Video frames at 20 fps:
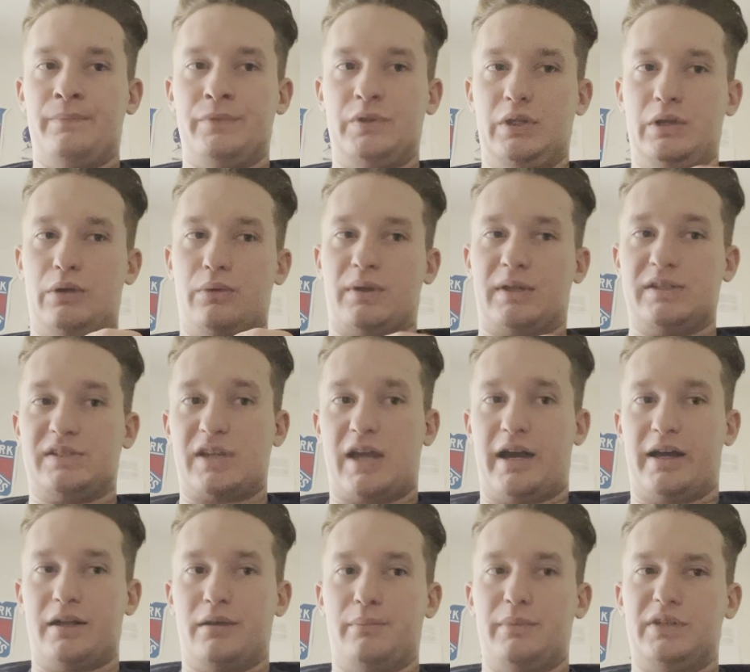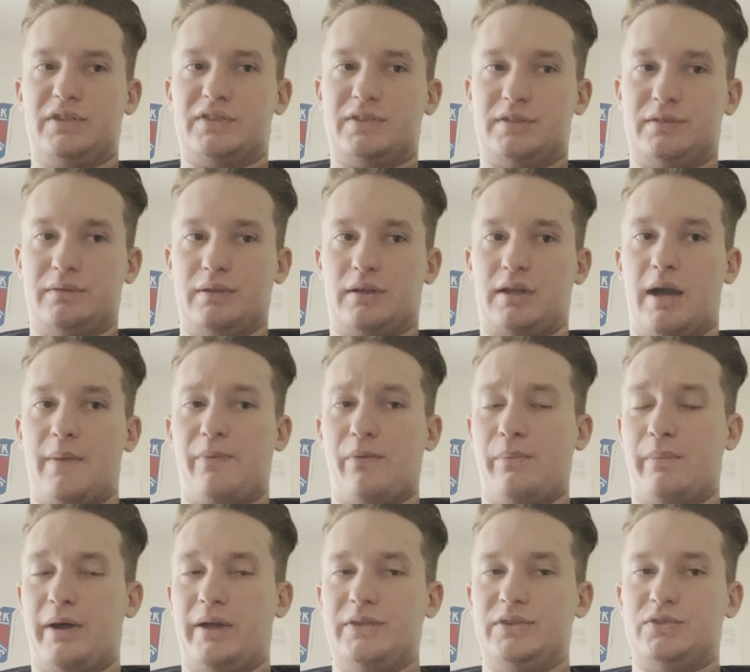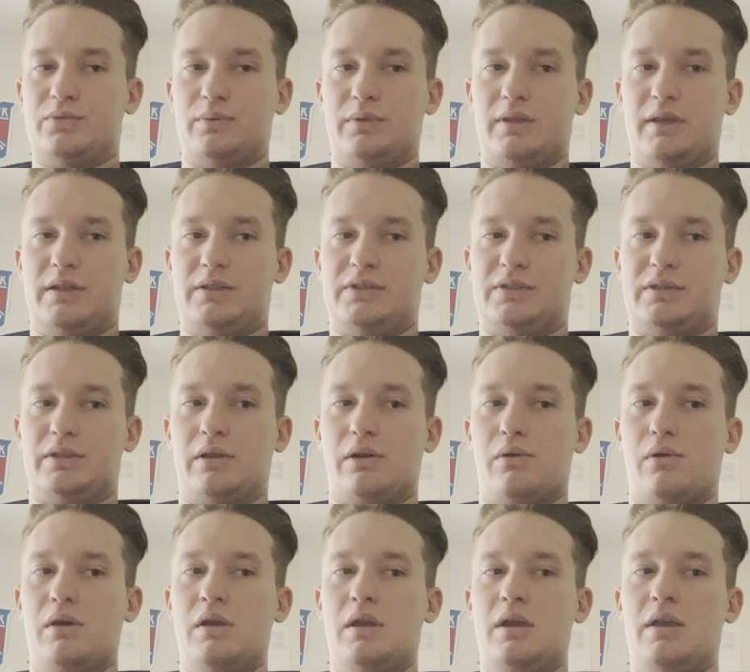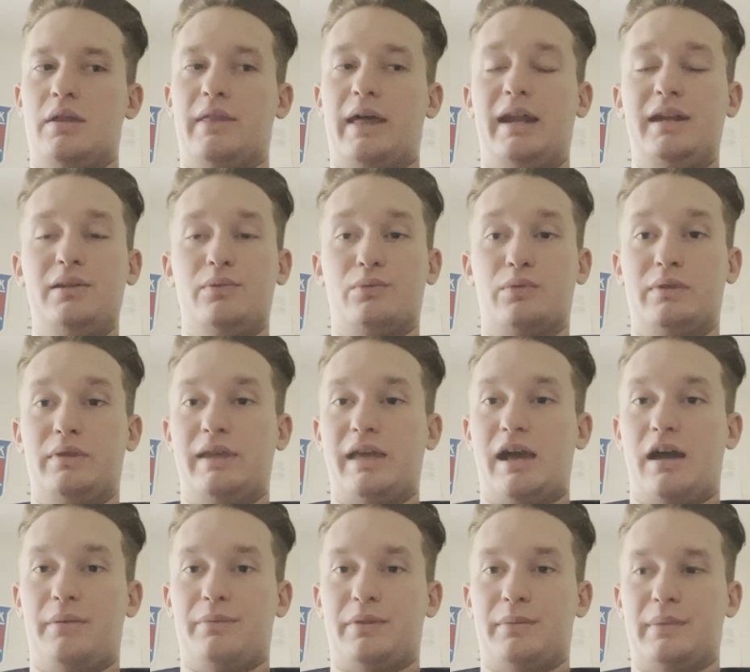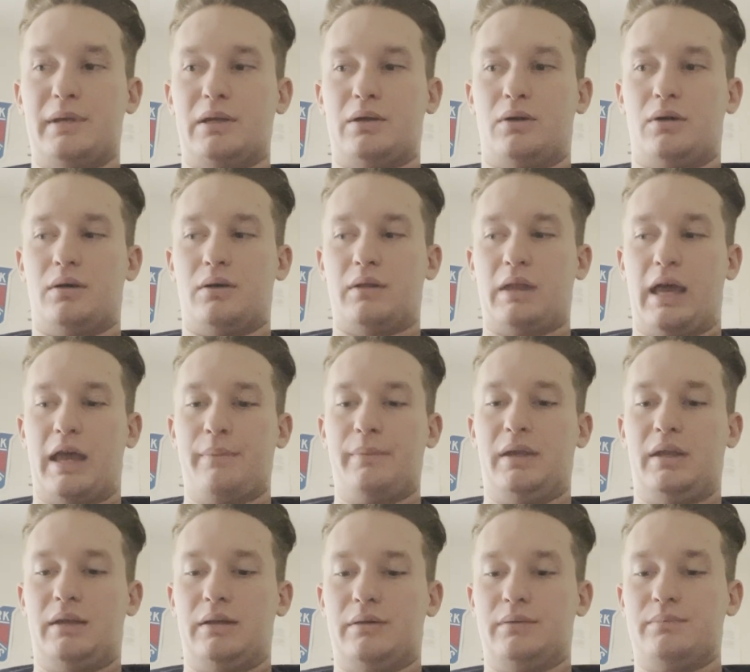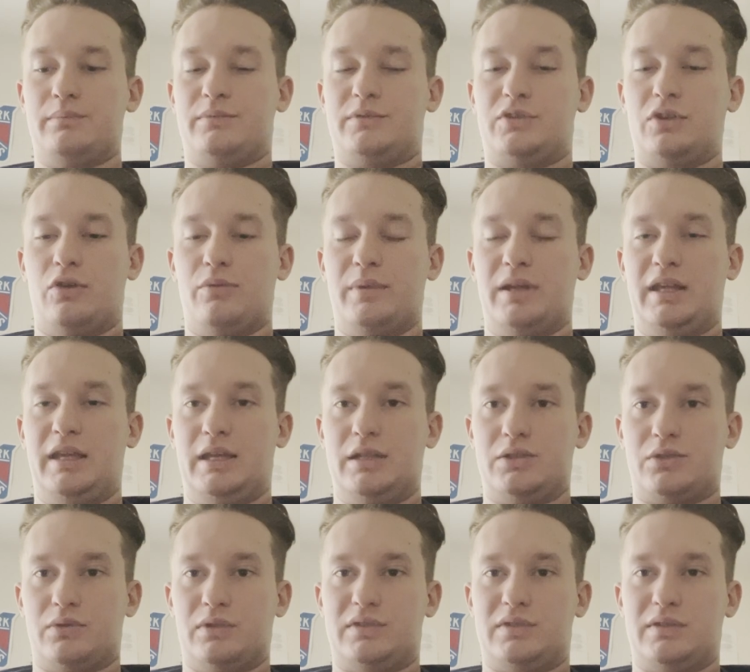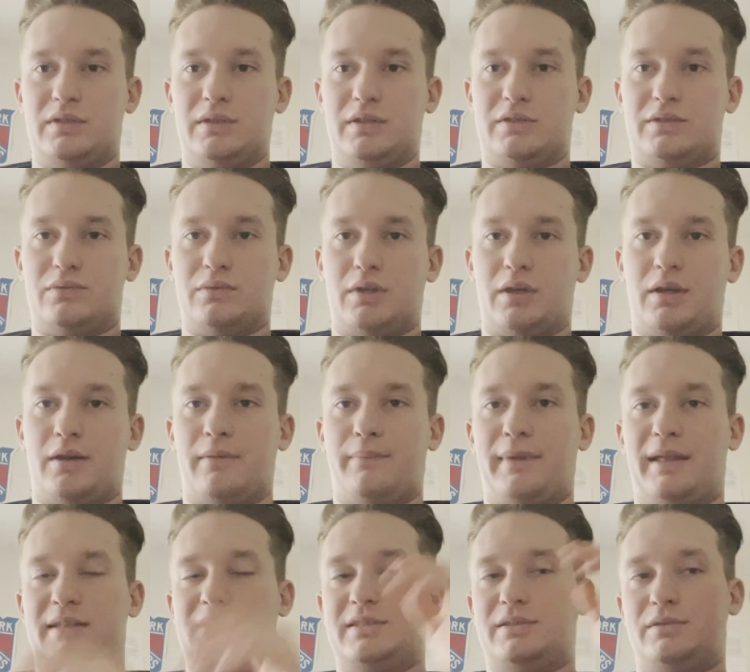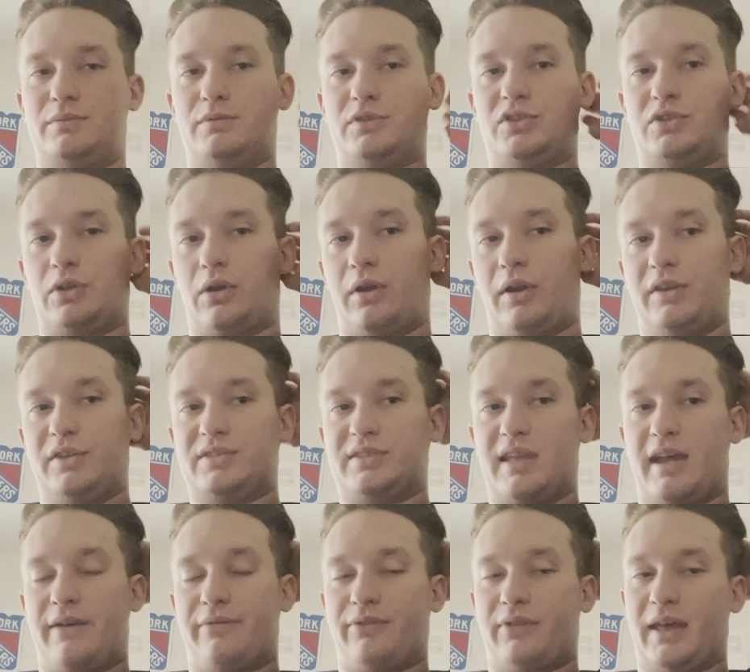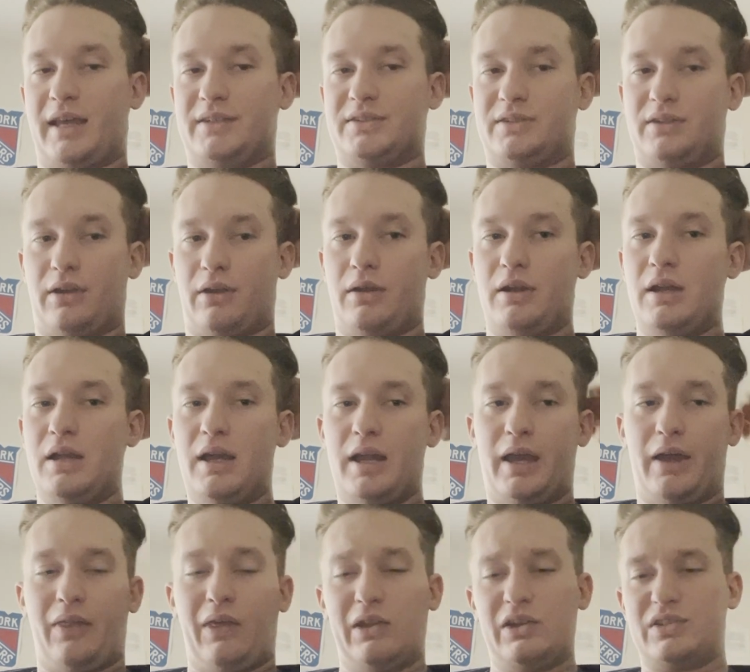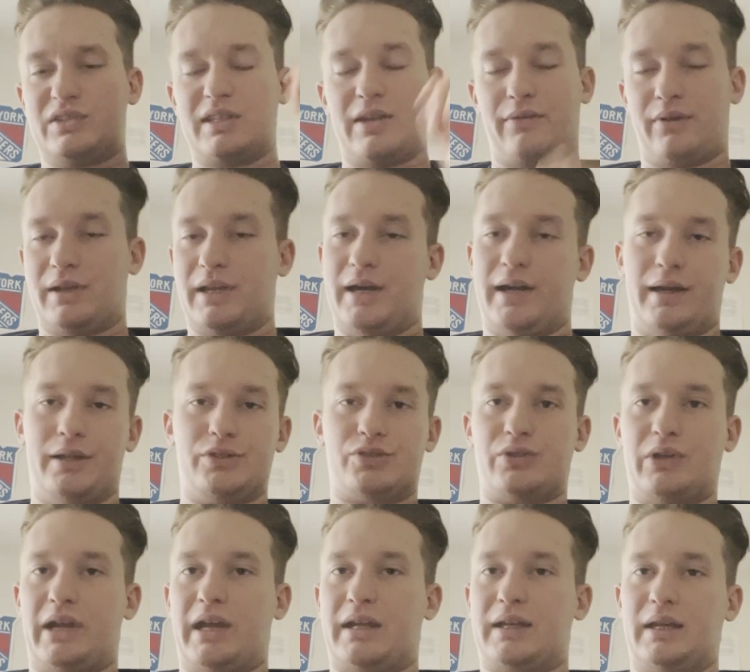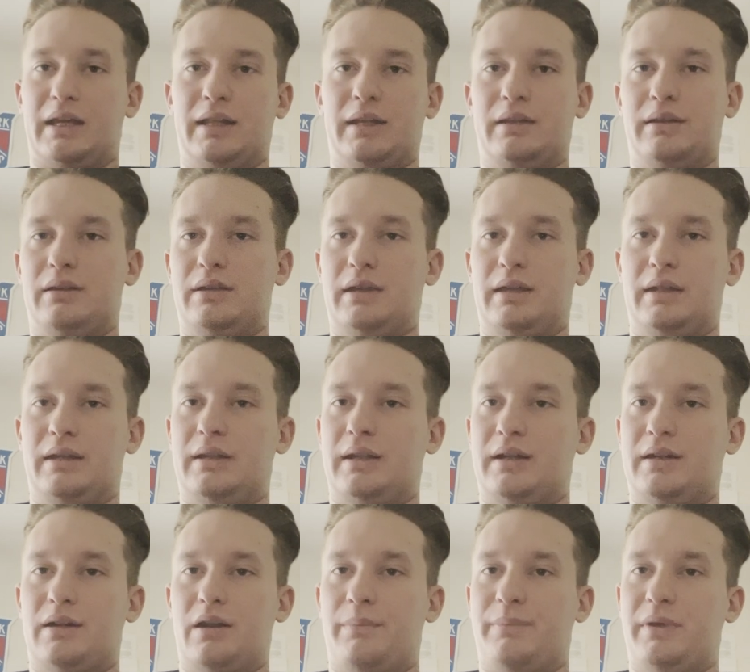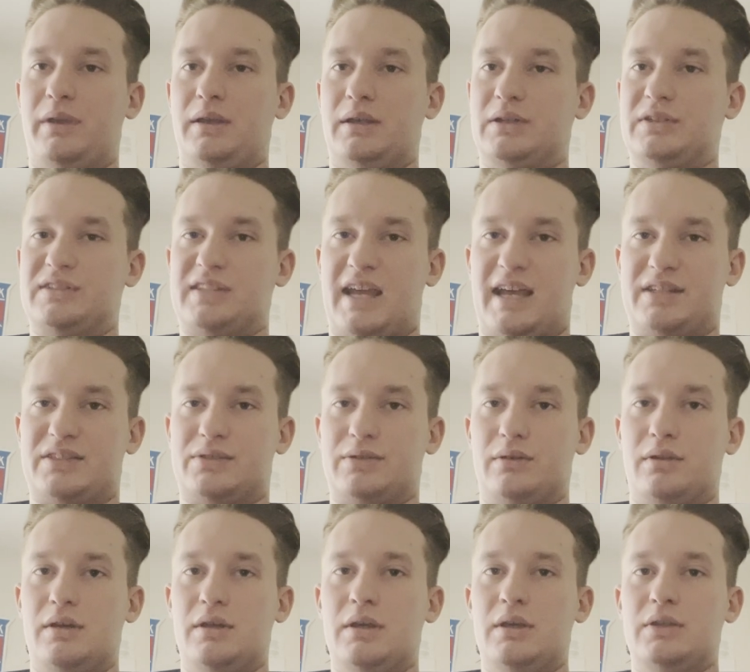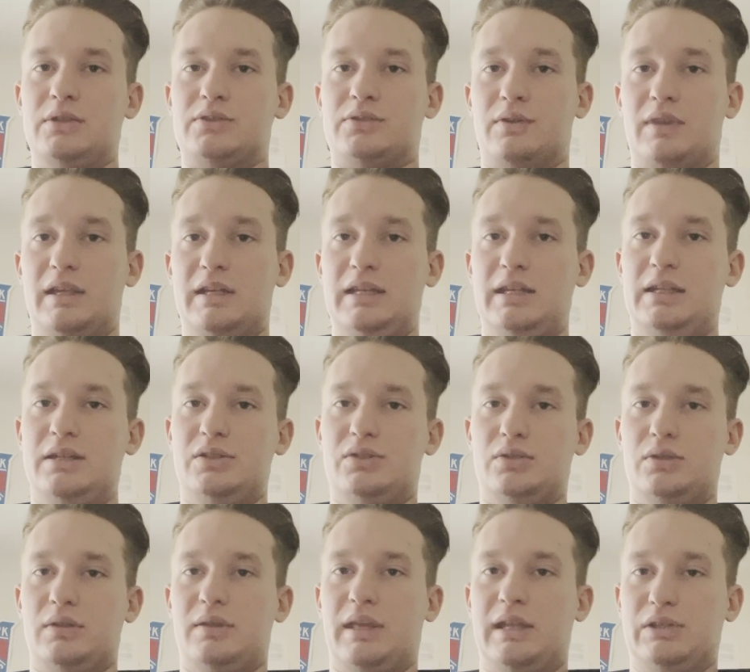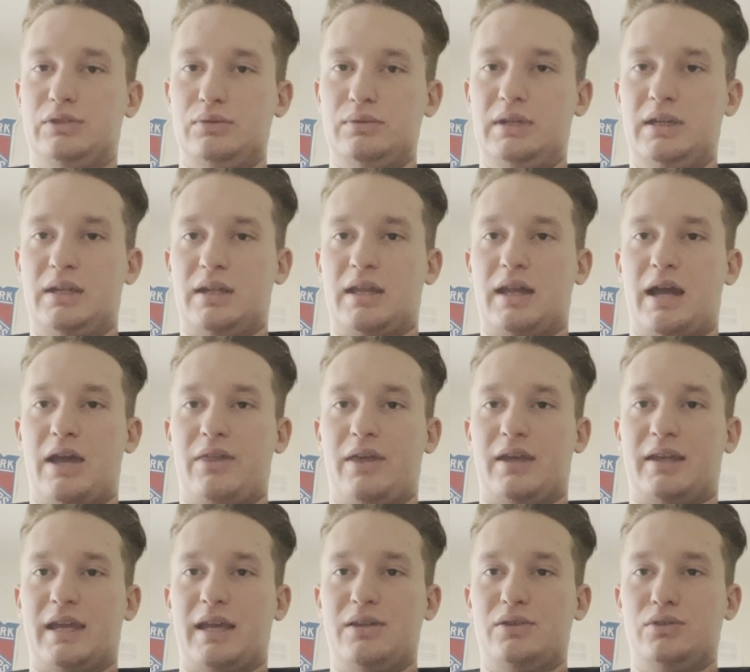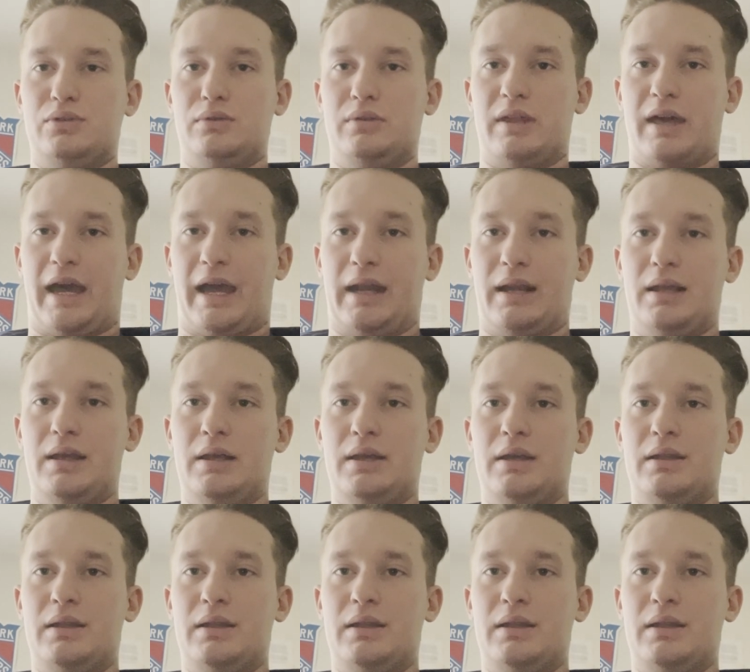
You know, Quintana missed a couple months with us, so that didn't really help them at all. I mean, so many injuries to this Mets starting staff last year, and they just never got on track, and it ended up being a disaster. So they do need a guy that can do that.